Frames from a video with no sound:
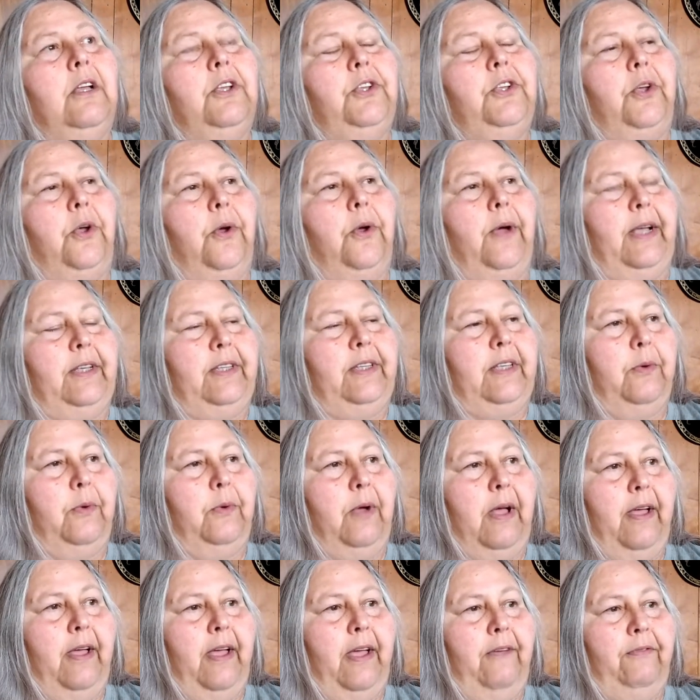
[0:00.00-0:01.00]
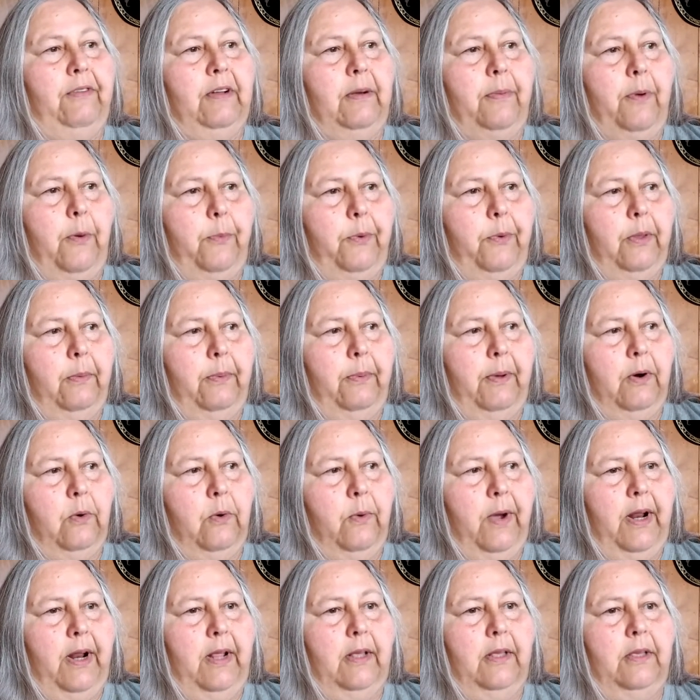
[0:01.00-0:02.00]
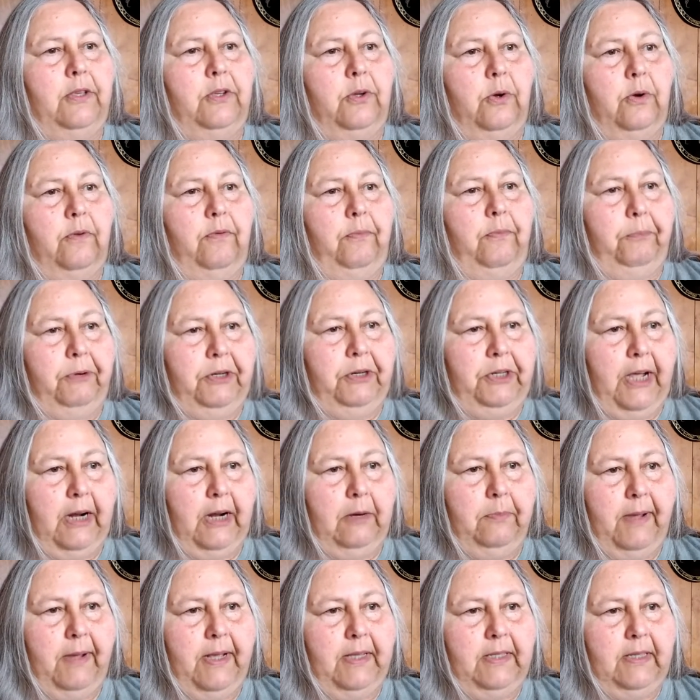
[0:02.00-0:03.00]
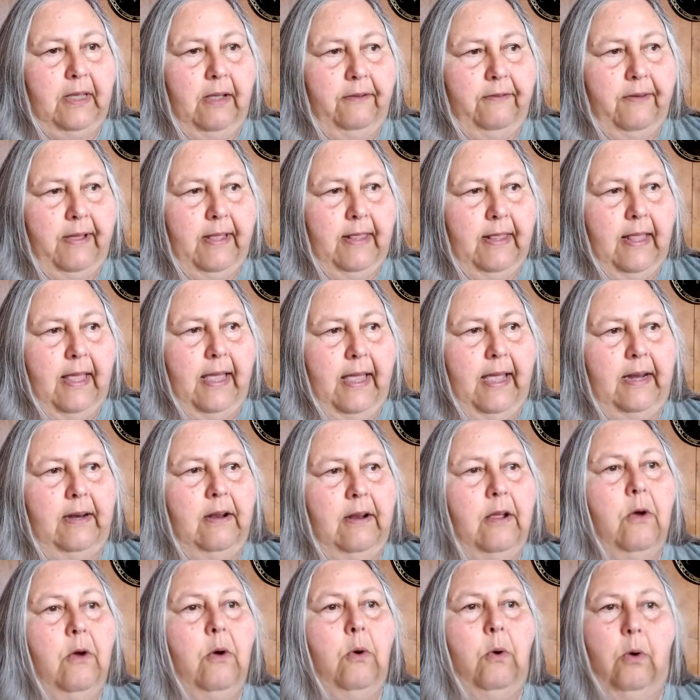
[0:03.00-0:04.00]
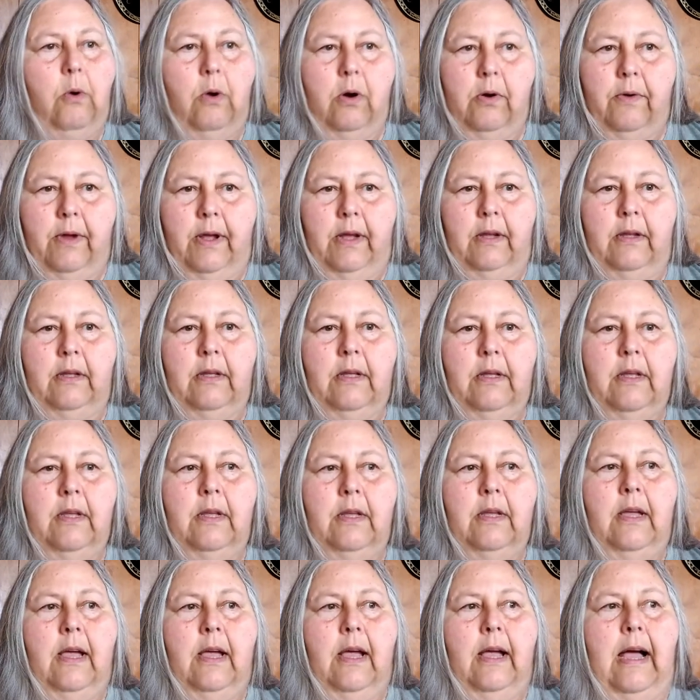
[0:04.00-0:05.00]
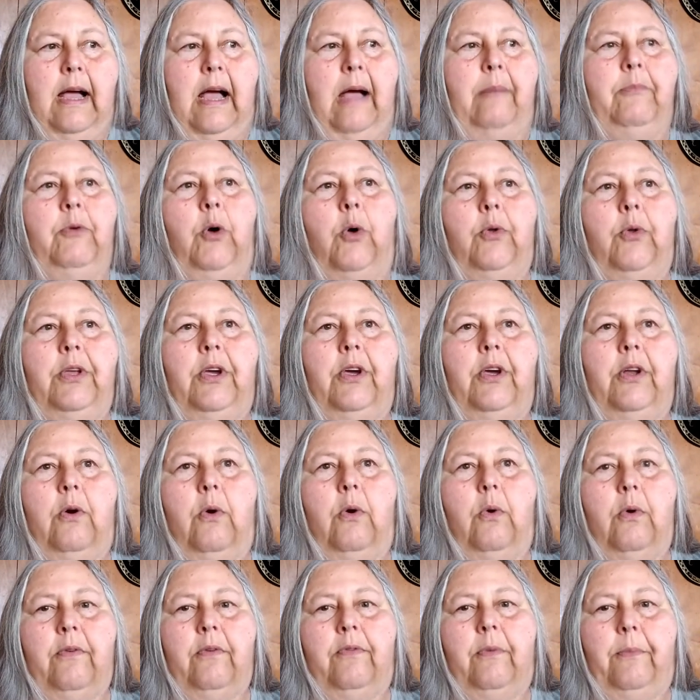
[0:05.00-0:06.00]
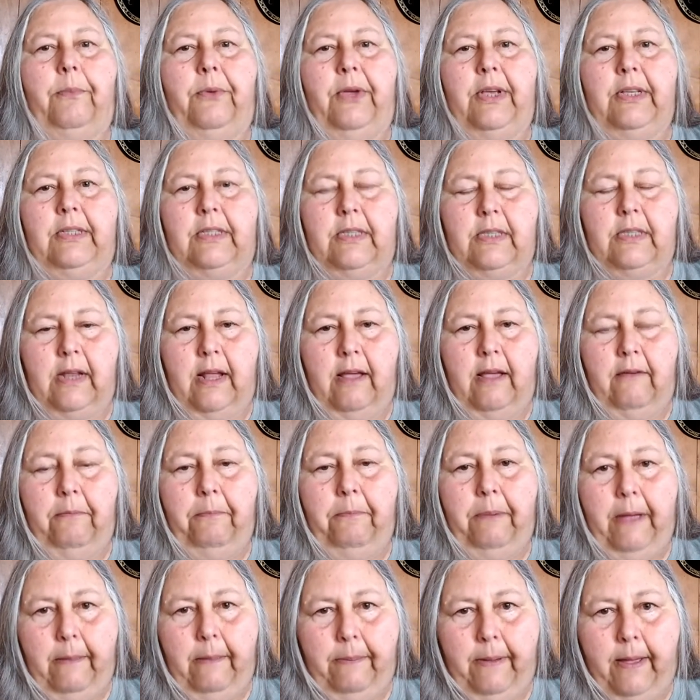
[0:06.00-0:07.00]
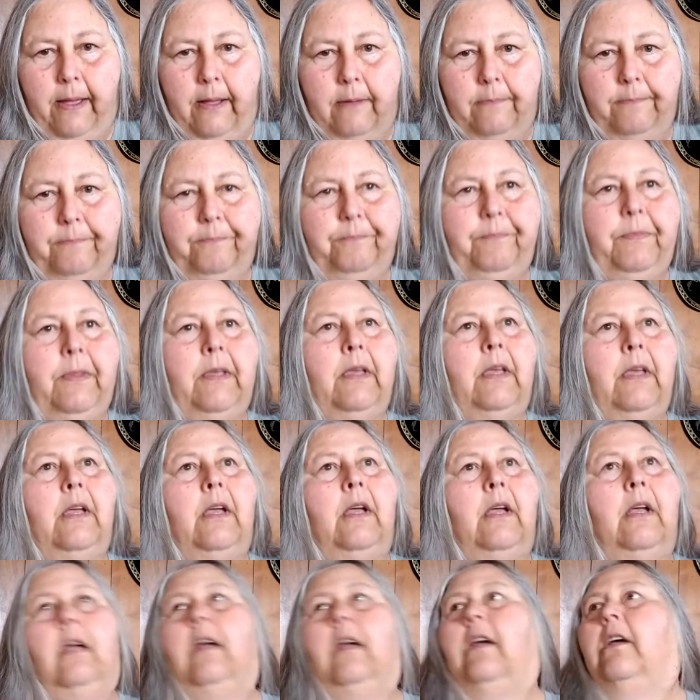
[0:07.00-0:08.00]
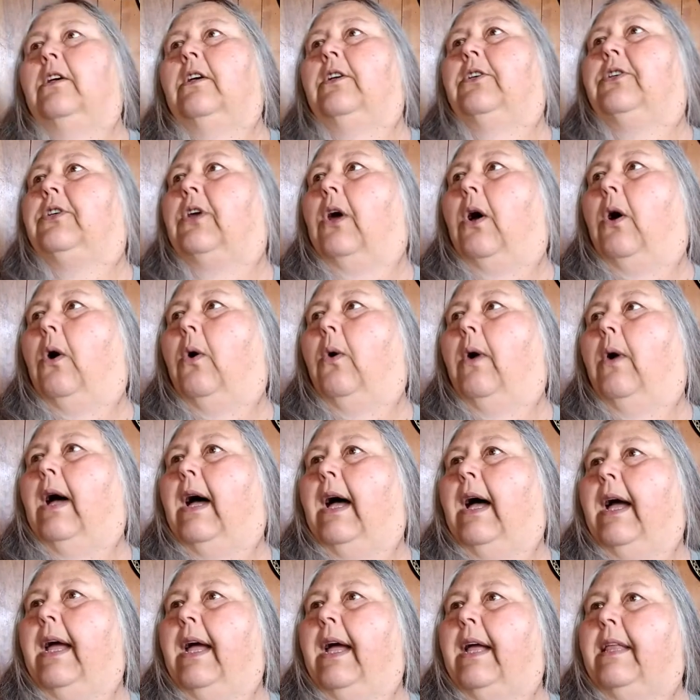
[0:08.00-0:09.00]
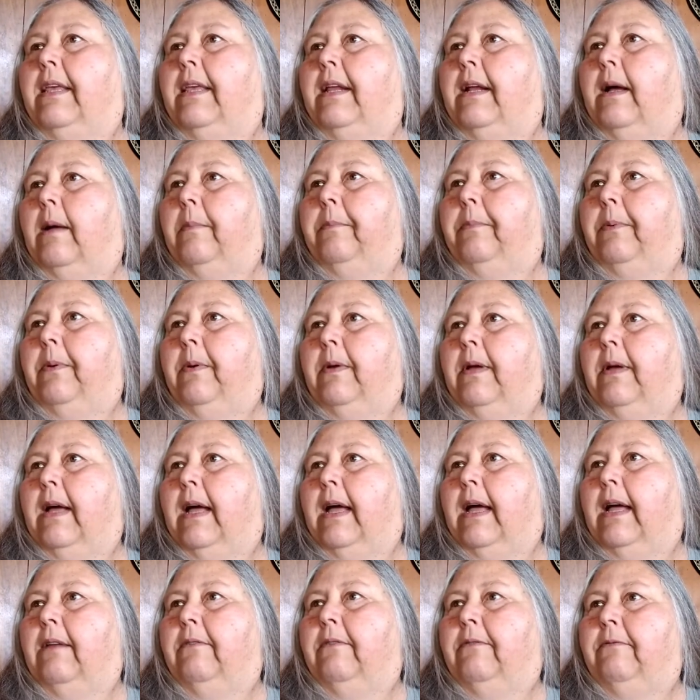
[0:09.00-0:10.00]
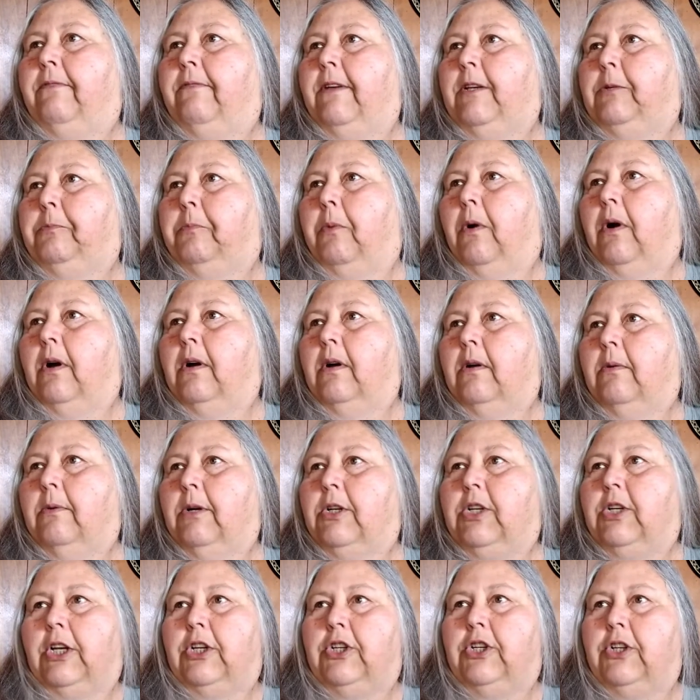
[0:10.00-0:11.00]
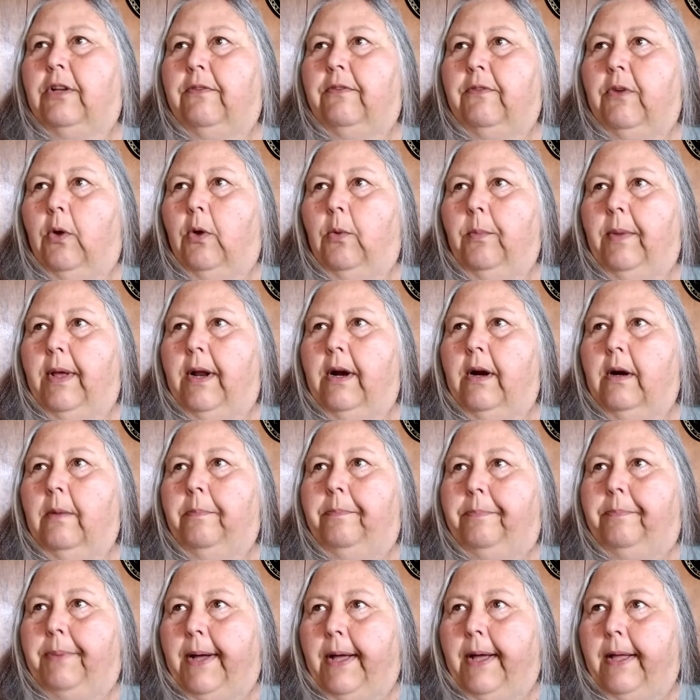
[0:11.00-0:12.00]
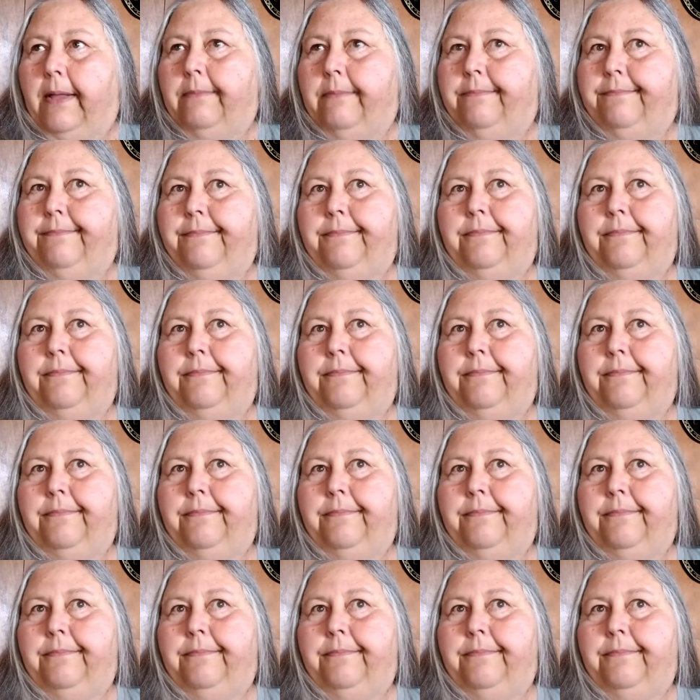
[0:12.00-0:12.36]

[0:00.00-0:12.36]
so I said, well, I have to come up with a better way to sort of protect myself online ordering. I'm only going to order from places that have PayPal. So I ended up on Facebook, which I should have known better, but